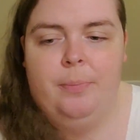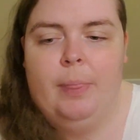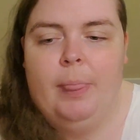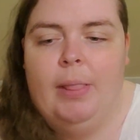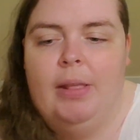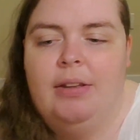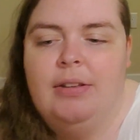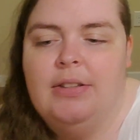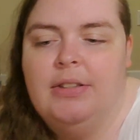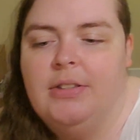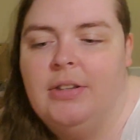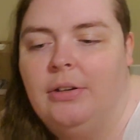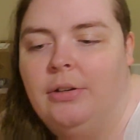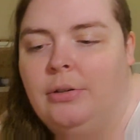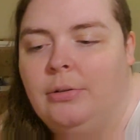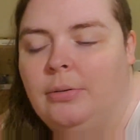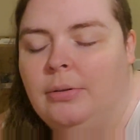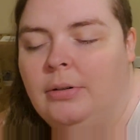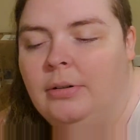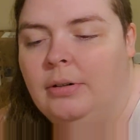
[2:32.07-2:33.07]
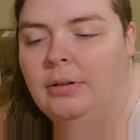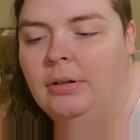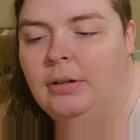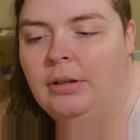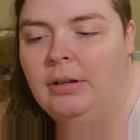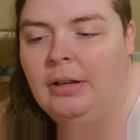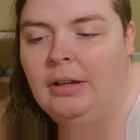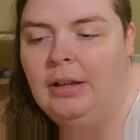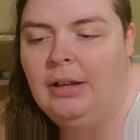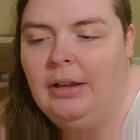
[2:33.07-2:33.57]
So
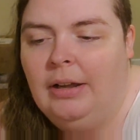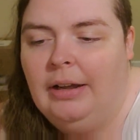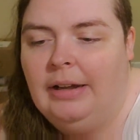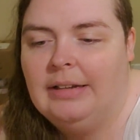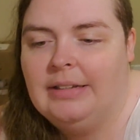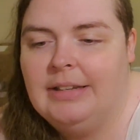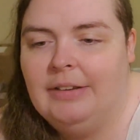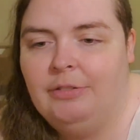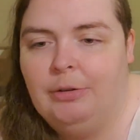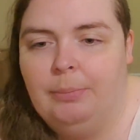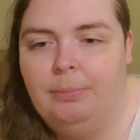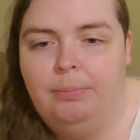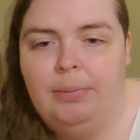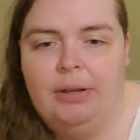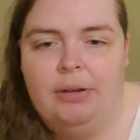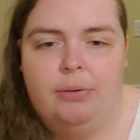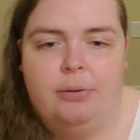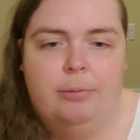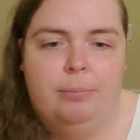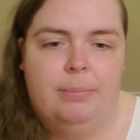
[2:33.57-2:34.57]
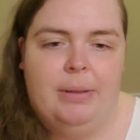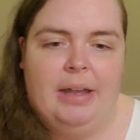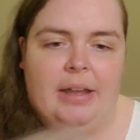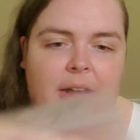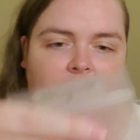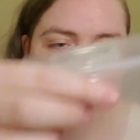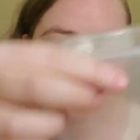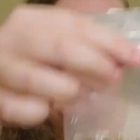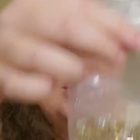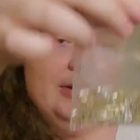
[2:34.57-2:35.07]
I just have a big old
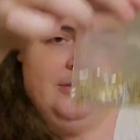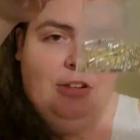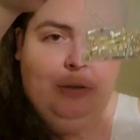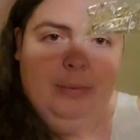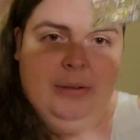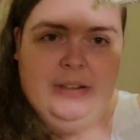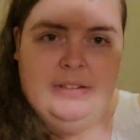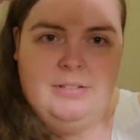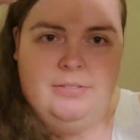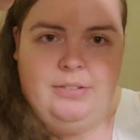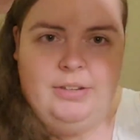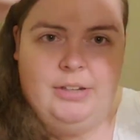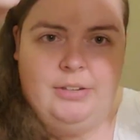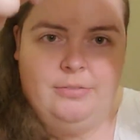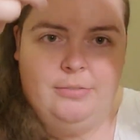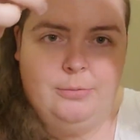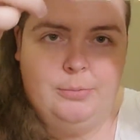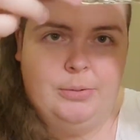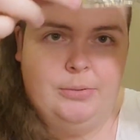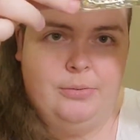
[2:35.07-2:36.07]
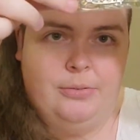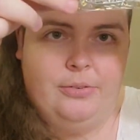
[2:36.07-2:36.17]
bag of safety pins I've gotten from a